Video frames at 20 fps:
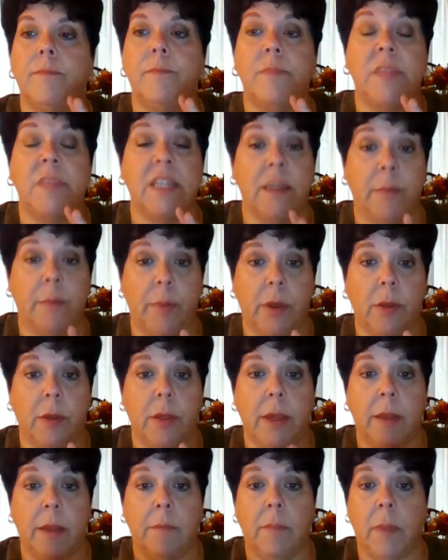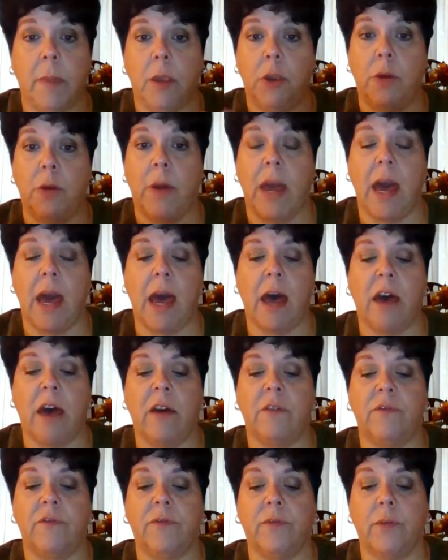Typically, you
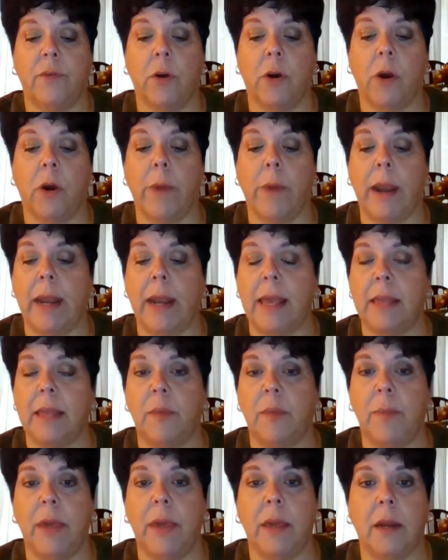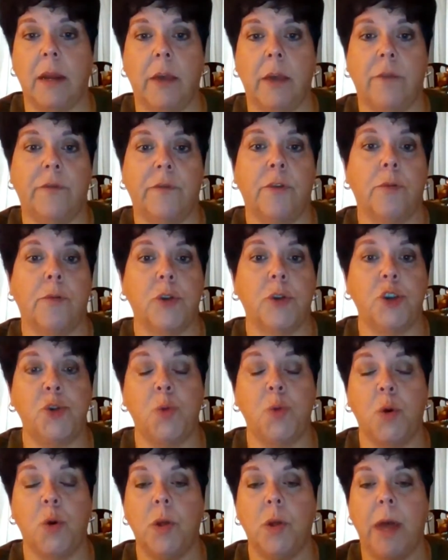have already at the beginning of your
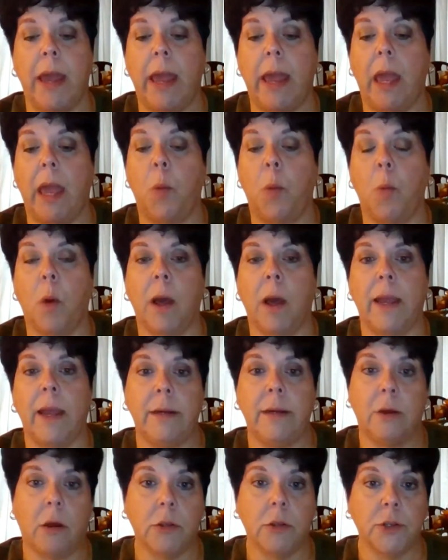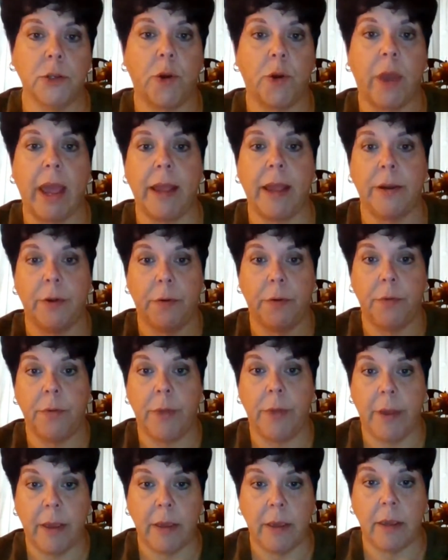ritual a white altar candle.
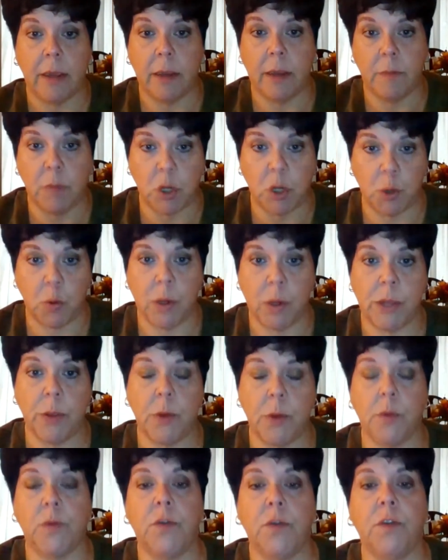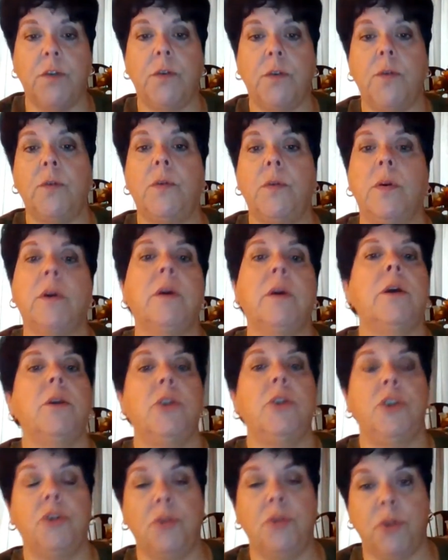In between those two,
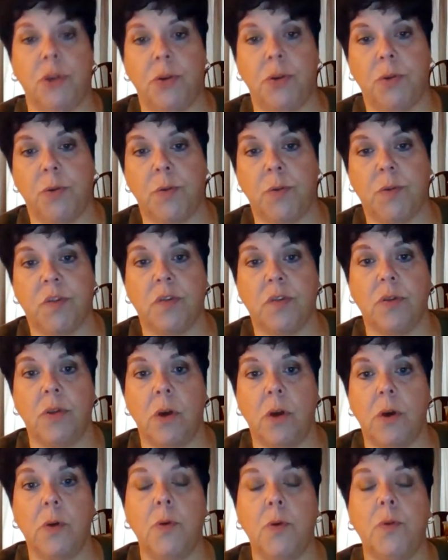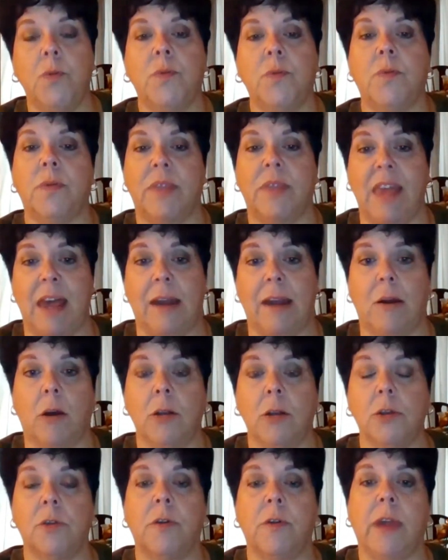you use that
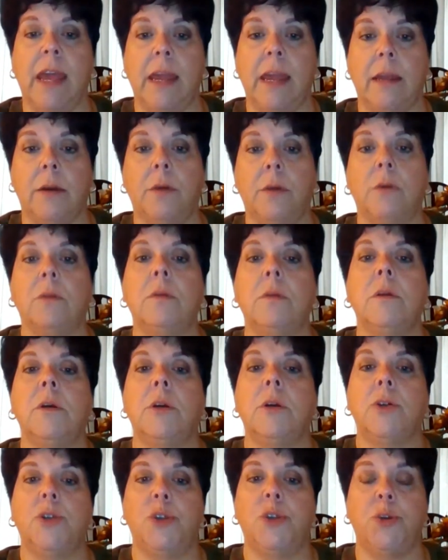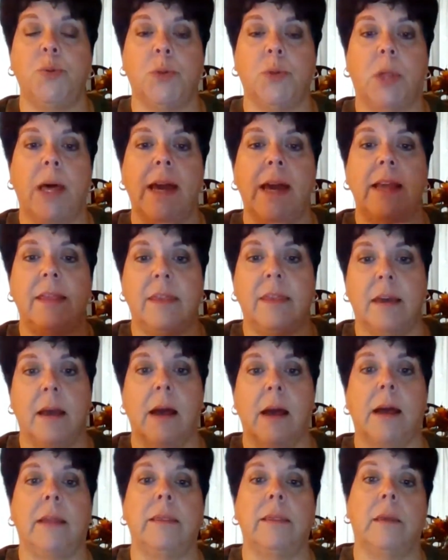altar candle to light the
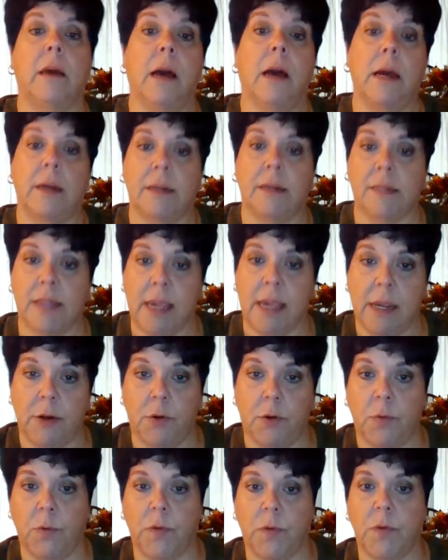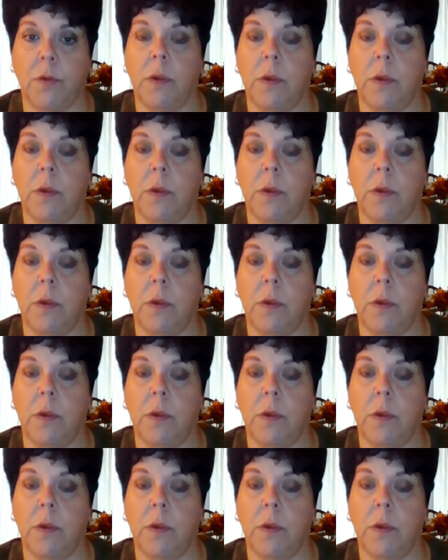god and the goddess candles.